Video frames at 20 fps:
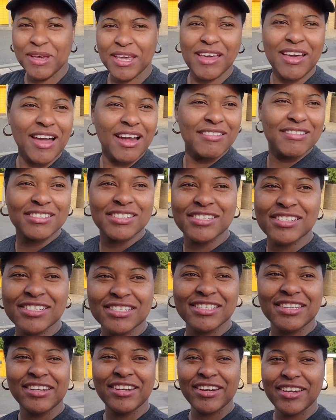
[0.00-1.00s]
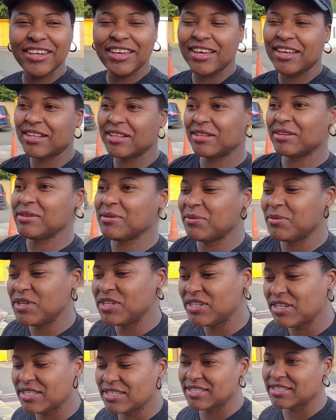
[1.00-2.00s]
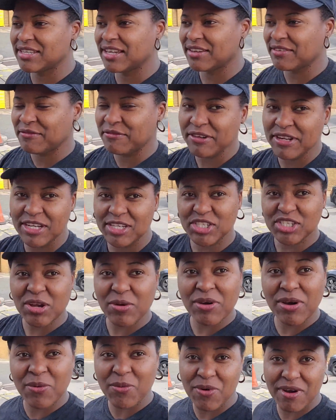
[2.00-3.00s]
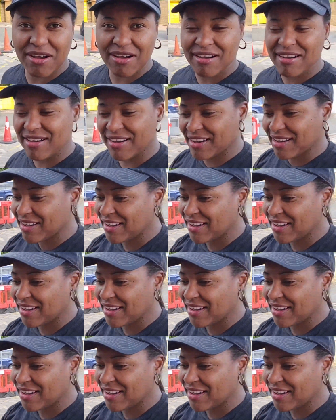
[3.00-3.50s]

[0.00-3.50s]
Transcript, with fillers: My car is just there, y'all. We just finished our walk,